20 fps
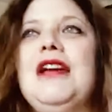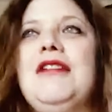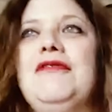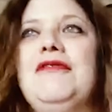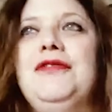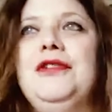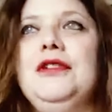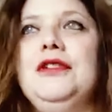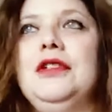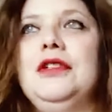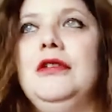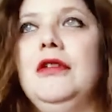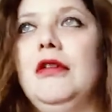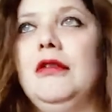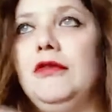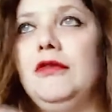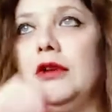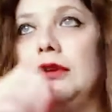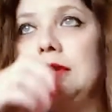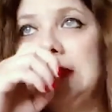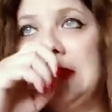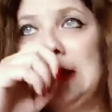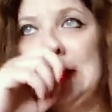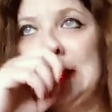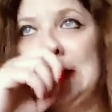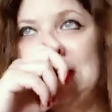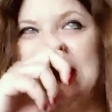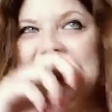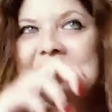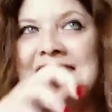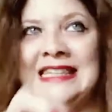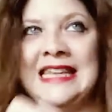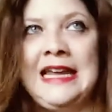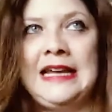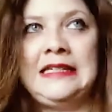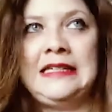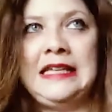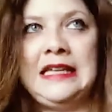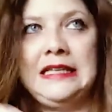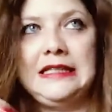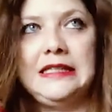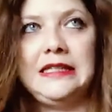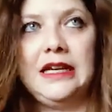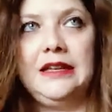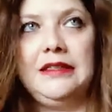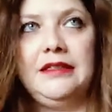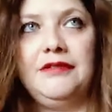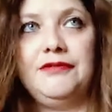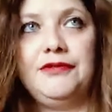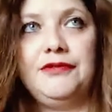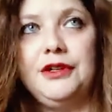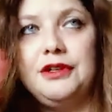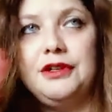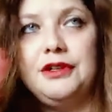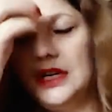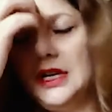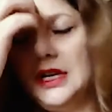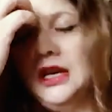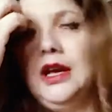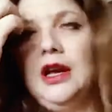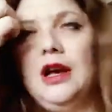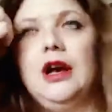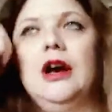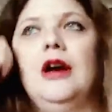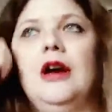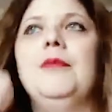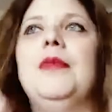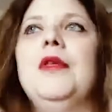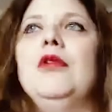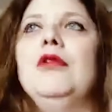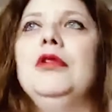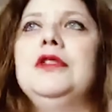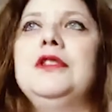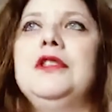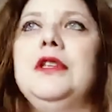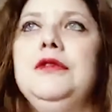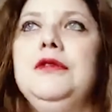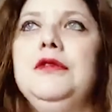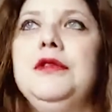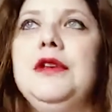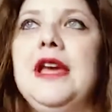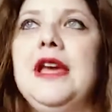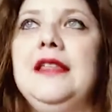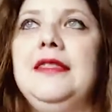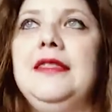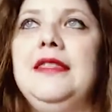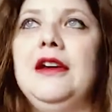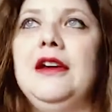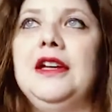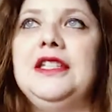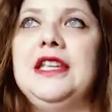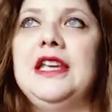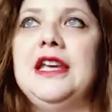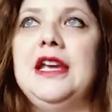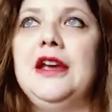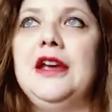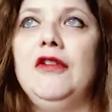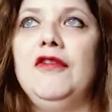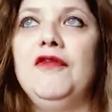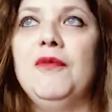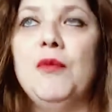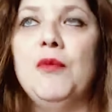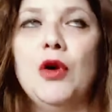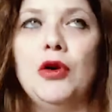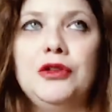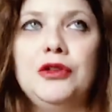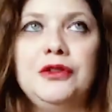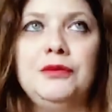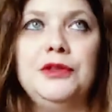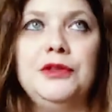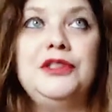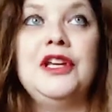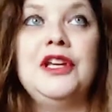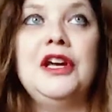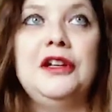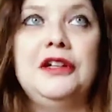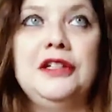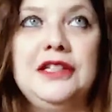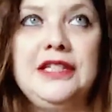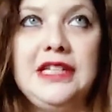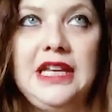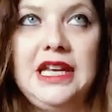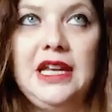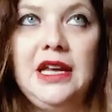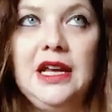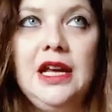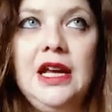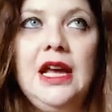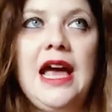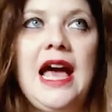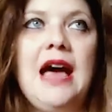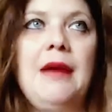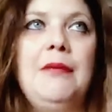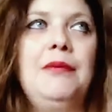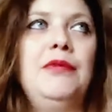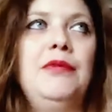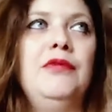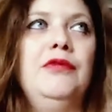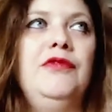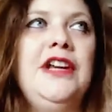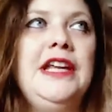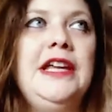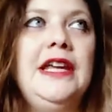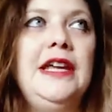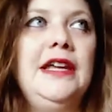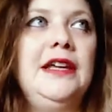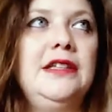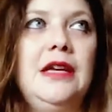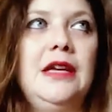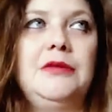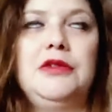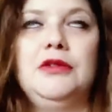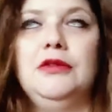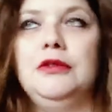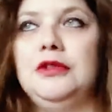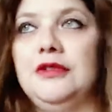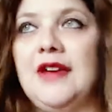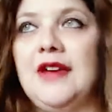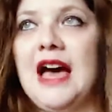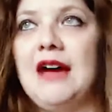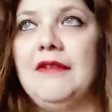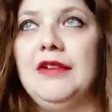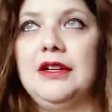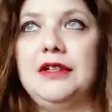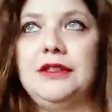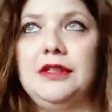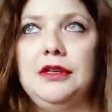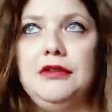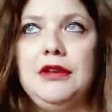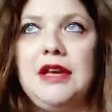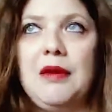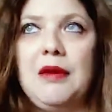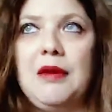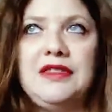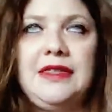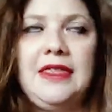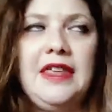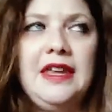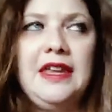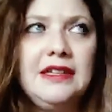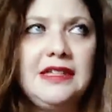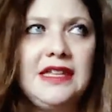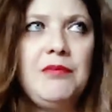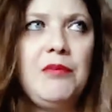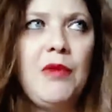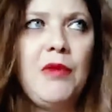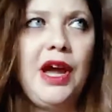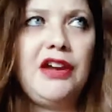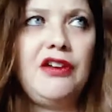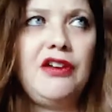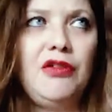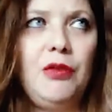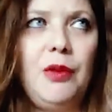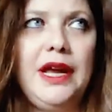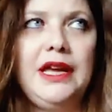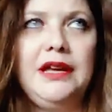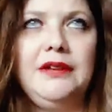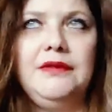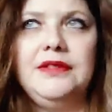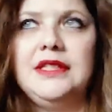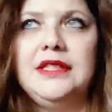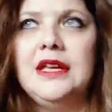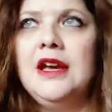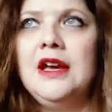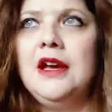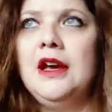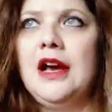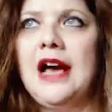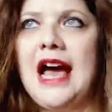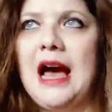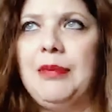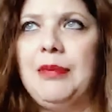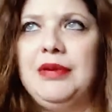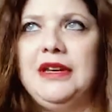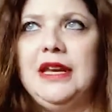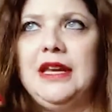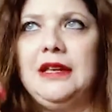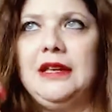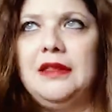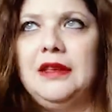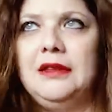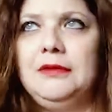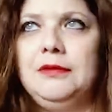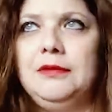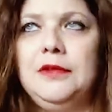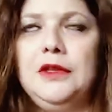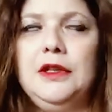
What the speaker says: get fruit a lot rotting and insects inside the fruit. Also, you get the idea of modernity wreaking some sort of havoc. So you get things in microwaves happening that,